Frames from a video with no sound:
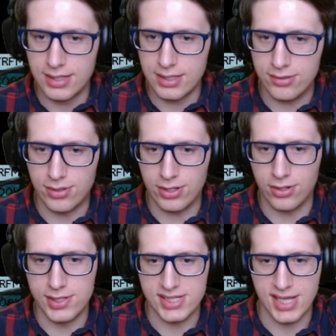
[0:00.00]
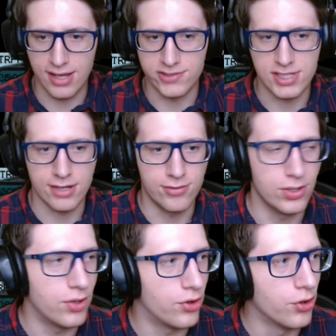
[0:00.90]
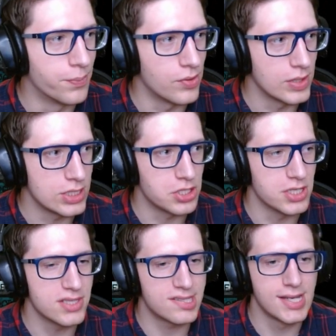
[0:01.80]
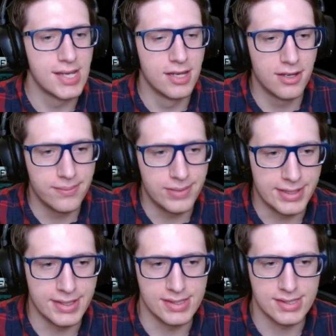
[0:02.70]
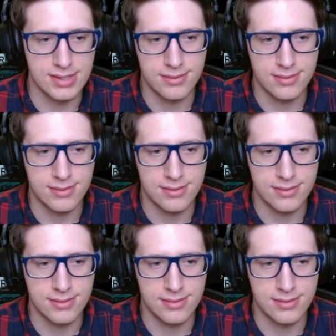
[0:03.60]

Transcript: you are going to have several hull breaches because,